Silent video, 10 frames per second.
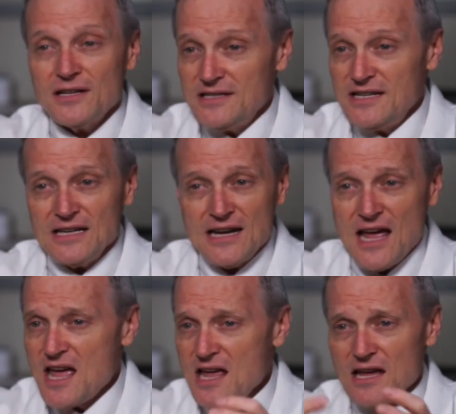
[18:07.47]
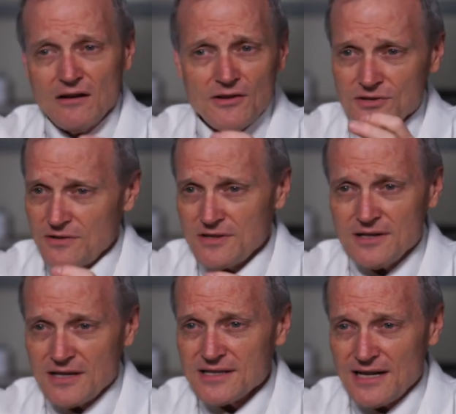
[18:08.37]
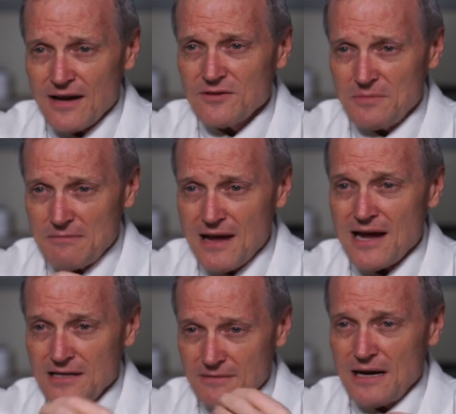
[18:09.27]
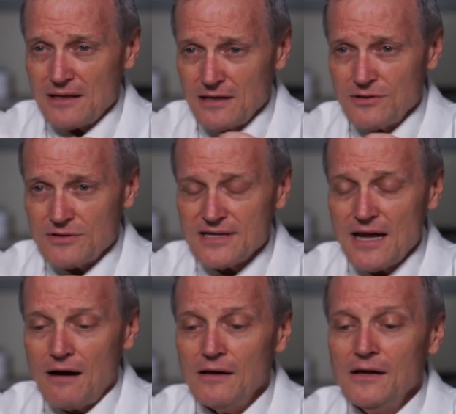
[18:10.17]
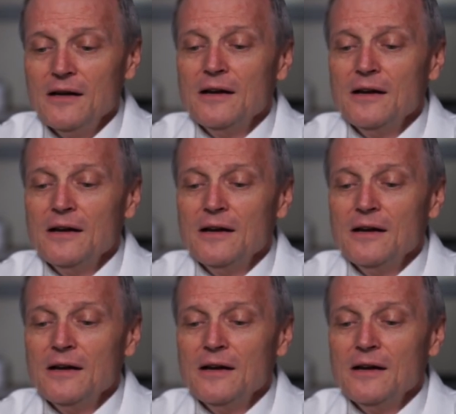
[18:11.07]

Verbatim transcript: of DNA and all sorts of things that have to be made to make the new cell.